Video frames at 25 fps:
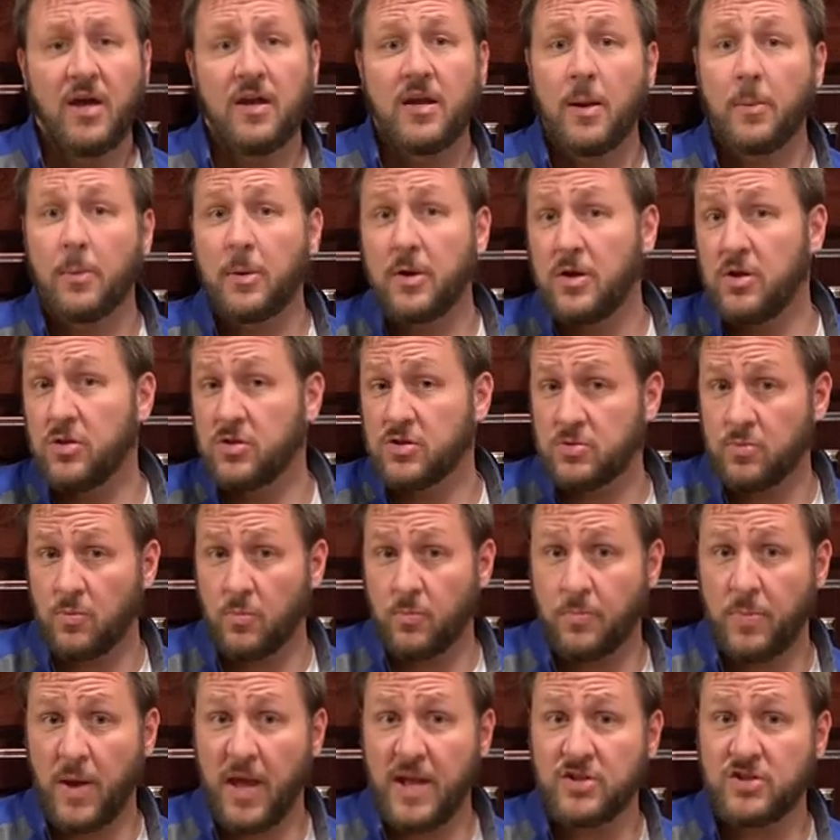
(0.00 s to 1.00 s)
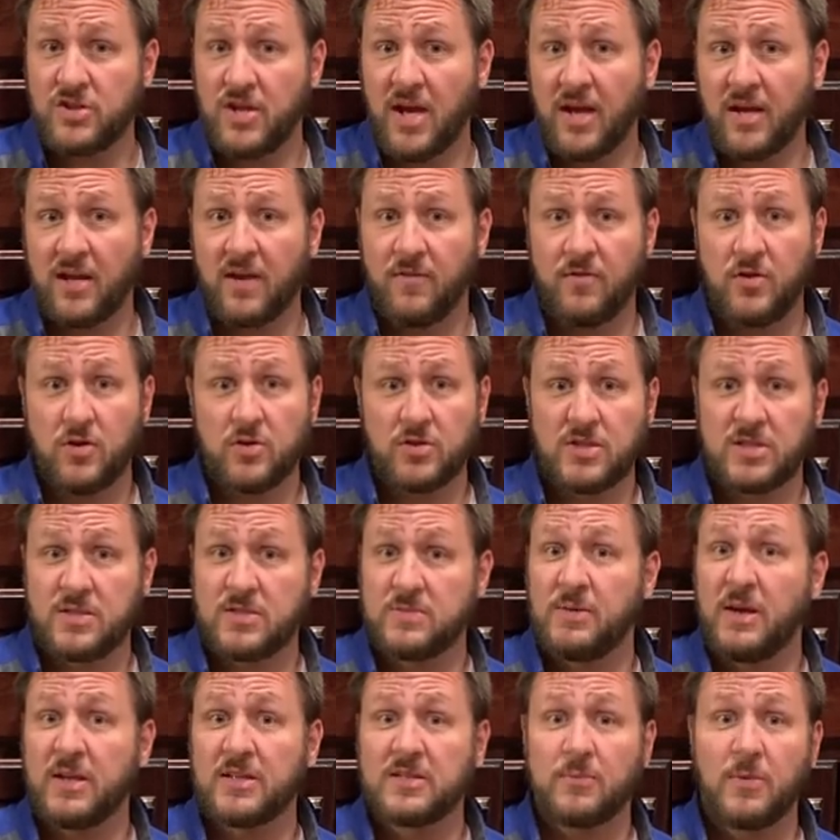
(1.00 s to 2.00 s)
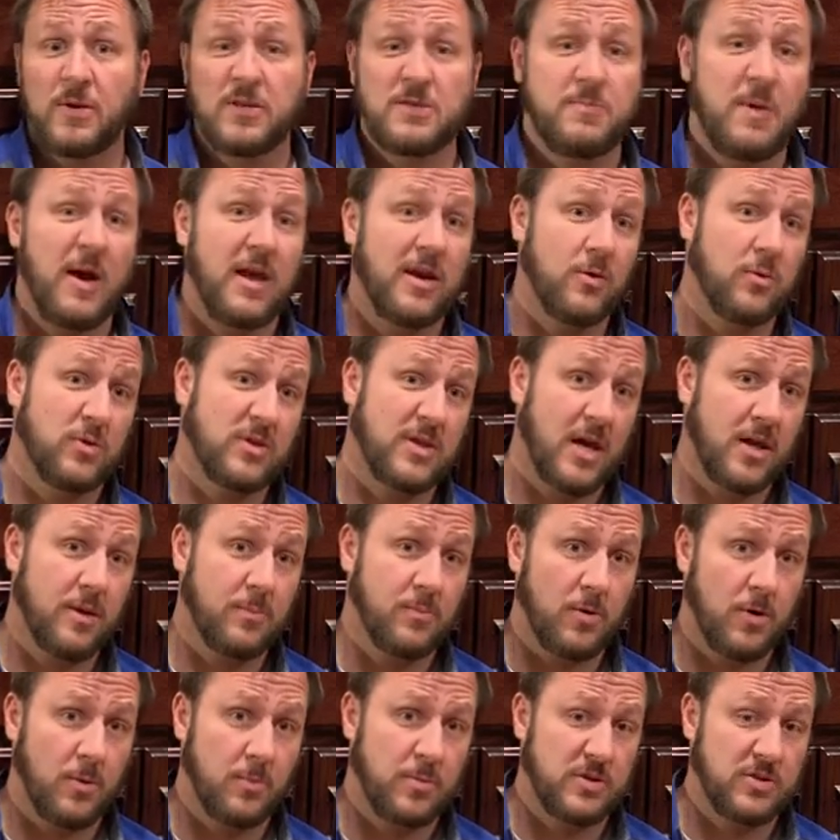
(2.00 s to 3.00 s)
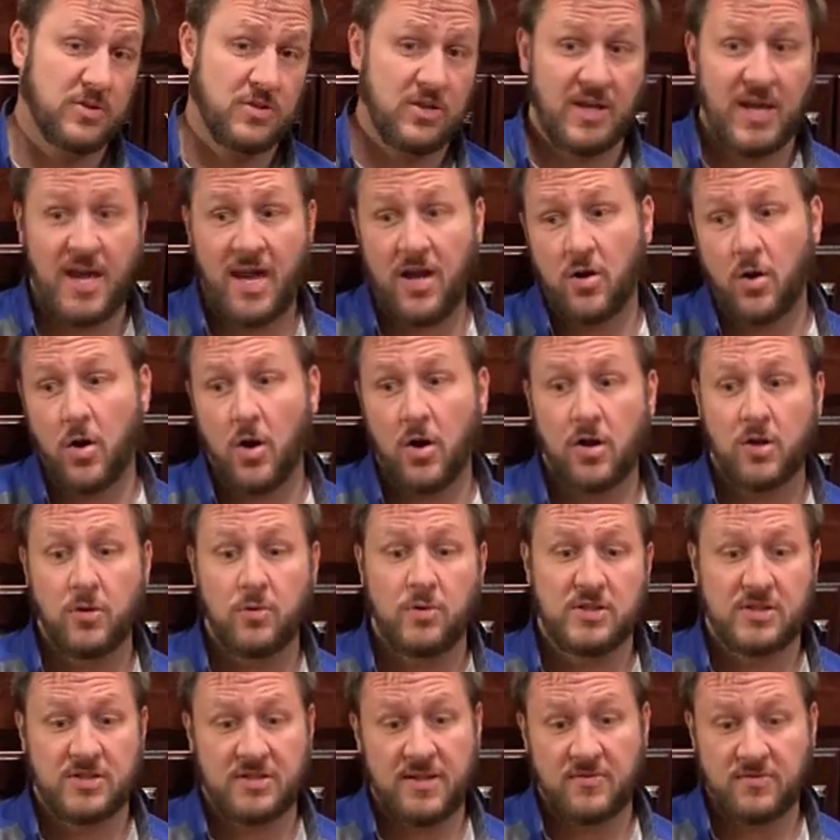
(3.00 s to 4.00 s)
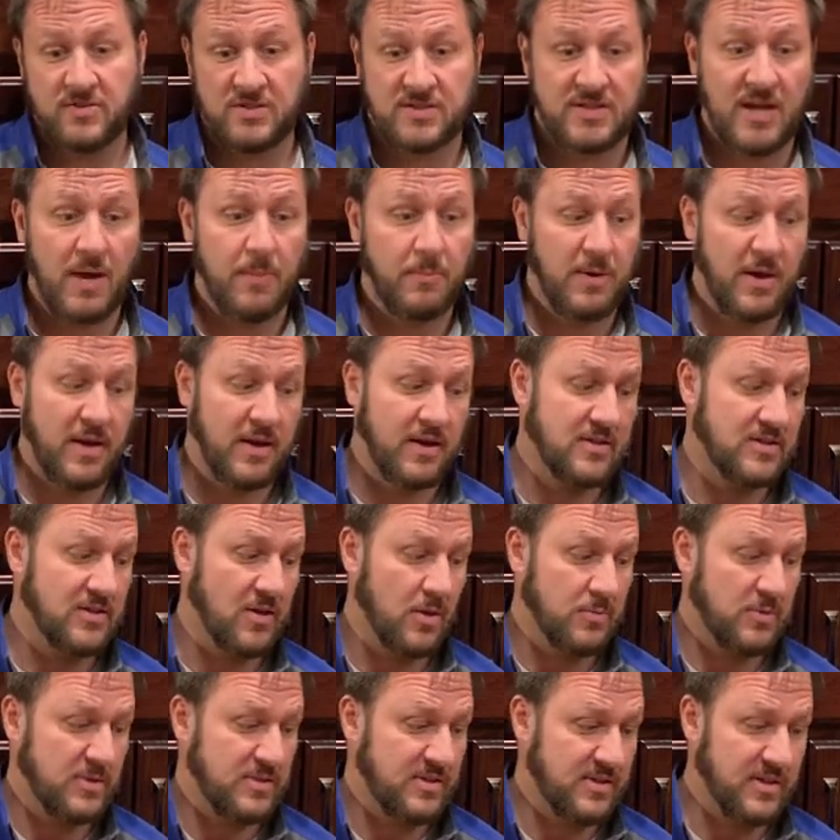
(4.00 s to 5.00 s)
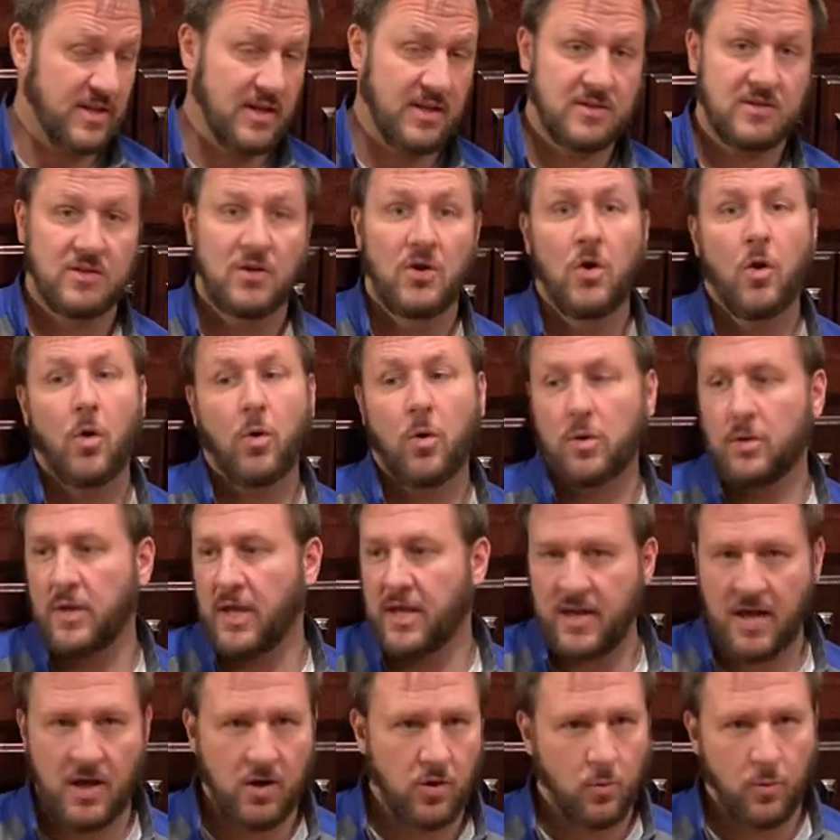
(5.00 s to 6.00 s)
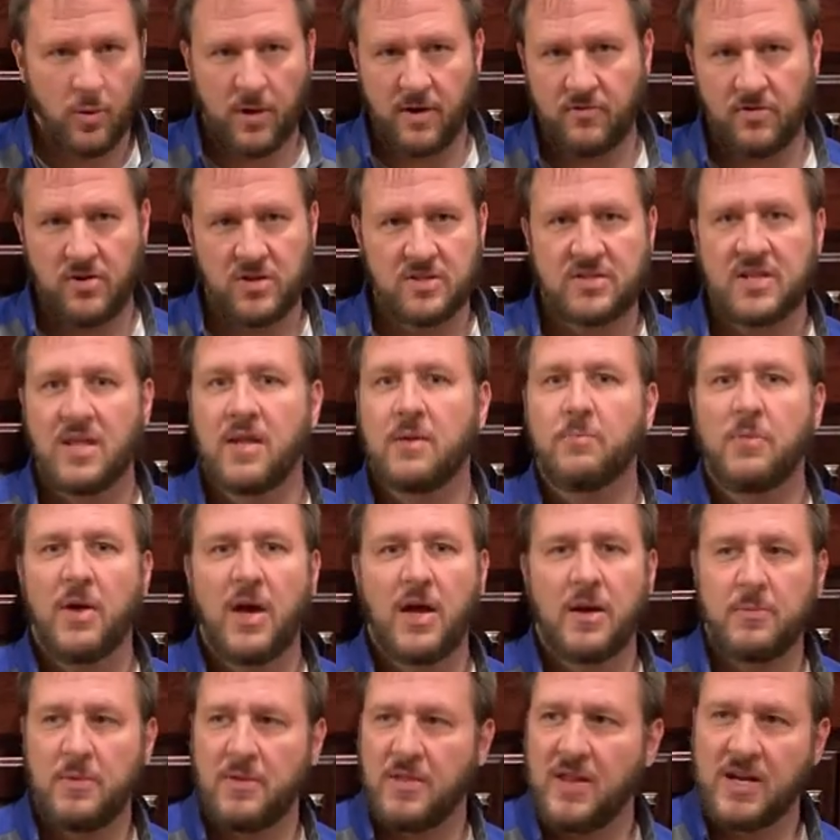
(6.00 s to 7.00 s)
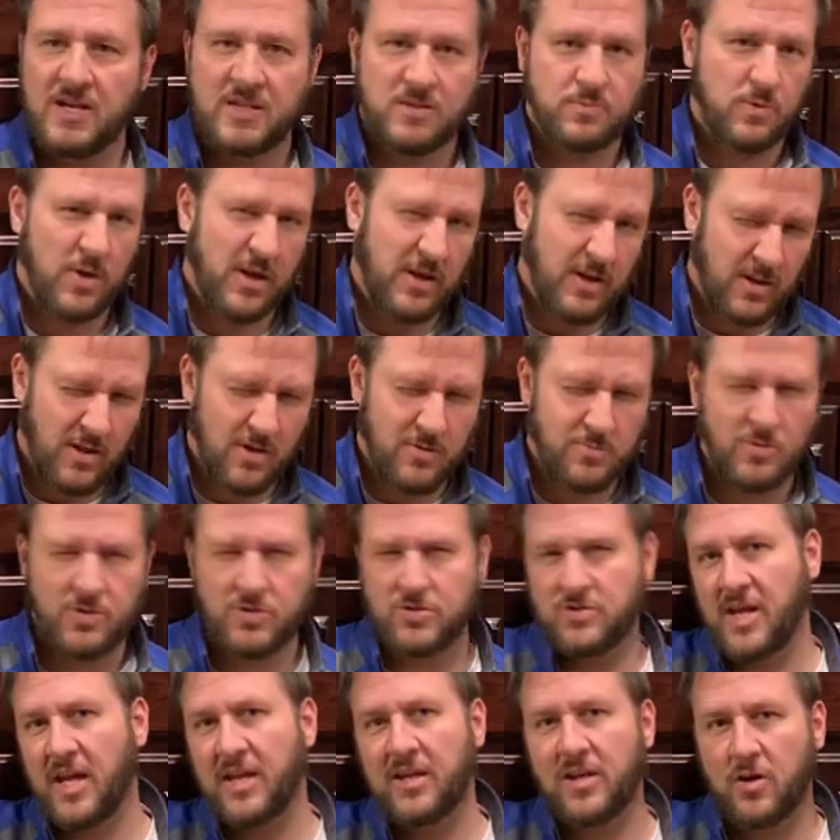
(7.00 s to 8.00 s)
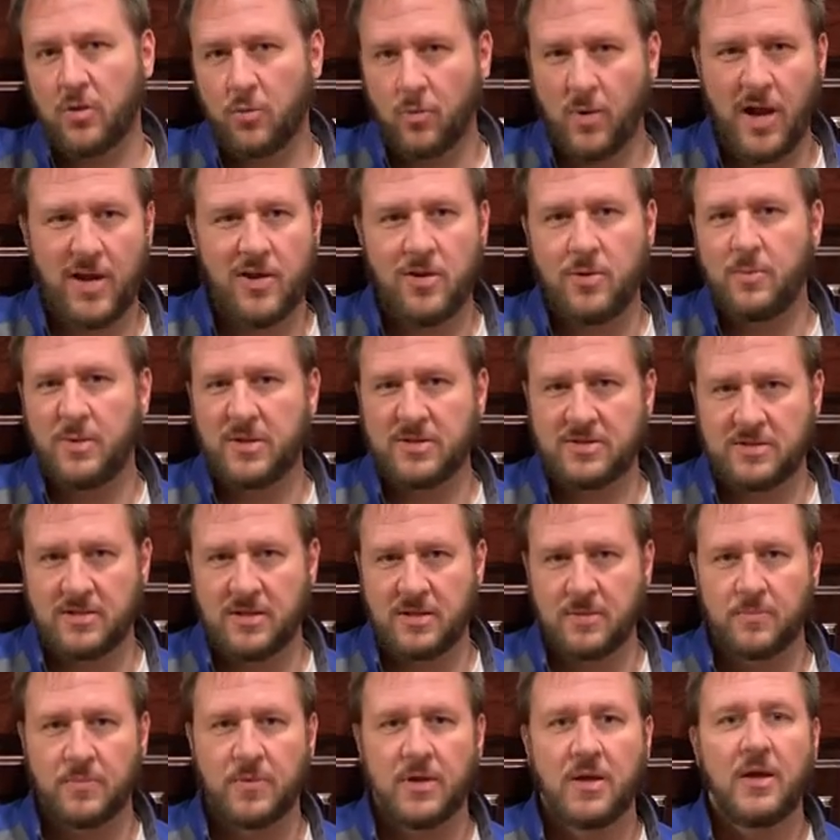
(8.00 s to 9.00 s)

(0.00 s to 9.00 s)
Now, we're going to use paycheck if you suspect somebody's petting without a purpose, and you can't argue, you just have to stop petting, tell them to sit, or lay down, or whatever it is, and then pet him, and then explain to the other person, I did it right, you missed it.